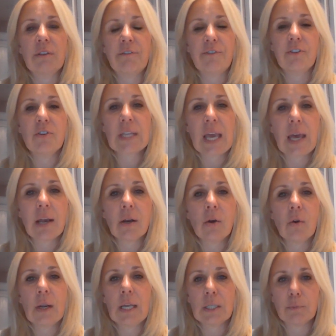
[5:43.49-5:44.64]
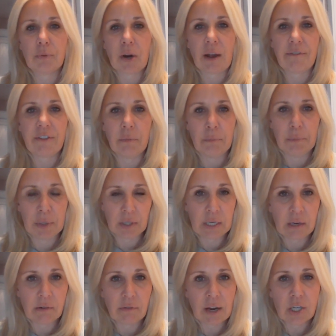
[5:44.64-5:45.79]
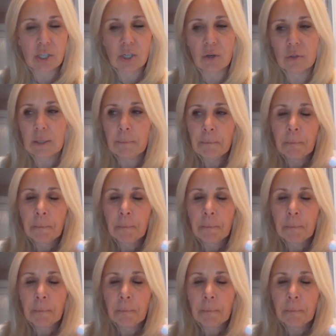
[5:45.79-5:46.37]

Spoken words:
The first category is profitability ratios.